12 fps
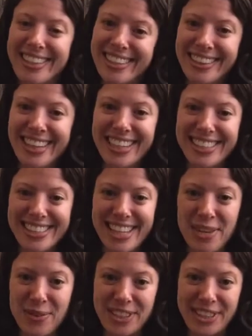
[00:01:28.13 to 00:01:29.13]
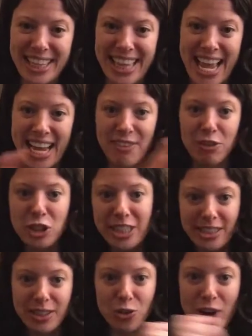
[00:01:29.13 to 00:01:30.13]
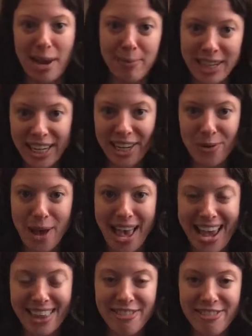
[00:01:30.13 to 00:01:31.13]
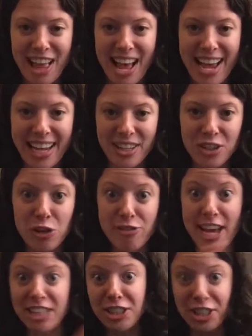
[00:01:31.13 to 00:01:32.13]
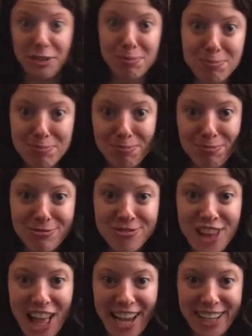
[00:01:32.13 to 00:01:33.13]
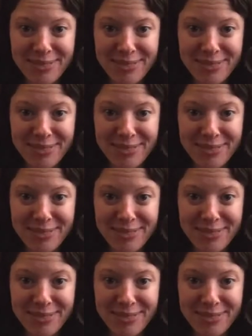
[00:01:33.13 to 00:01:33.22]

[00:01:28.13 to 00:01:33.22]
Nice. And once you get the hang of scrapping it away, the fly, you go faster. Fly.